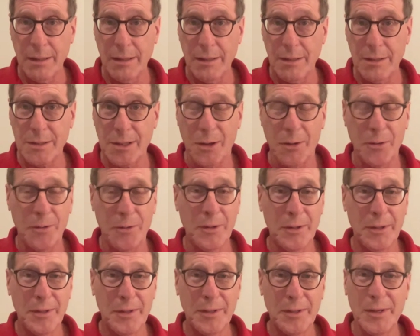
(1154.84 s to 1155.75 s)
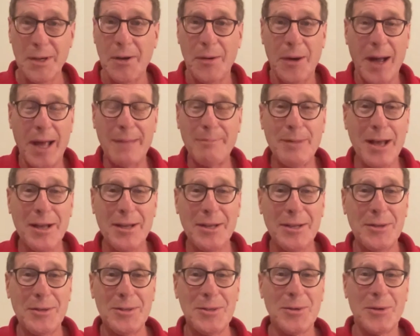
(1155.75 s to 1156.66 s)
So no, I'm not
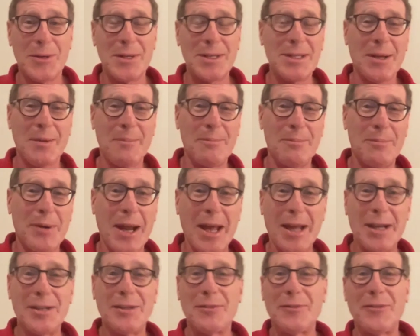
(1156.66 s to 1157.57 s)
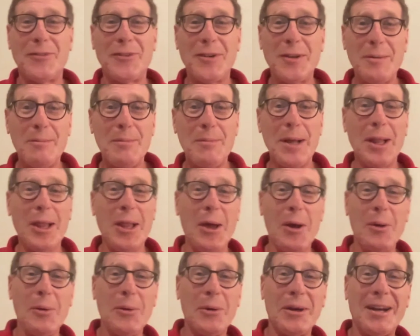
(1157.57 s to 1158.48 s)
going to endorse some brand of
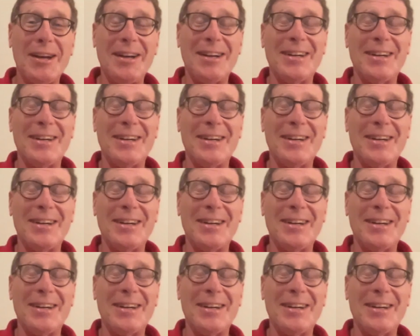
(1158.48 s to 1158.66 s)
pillow or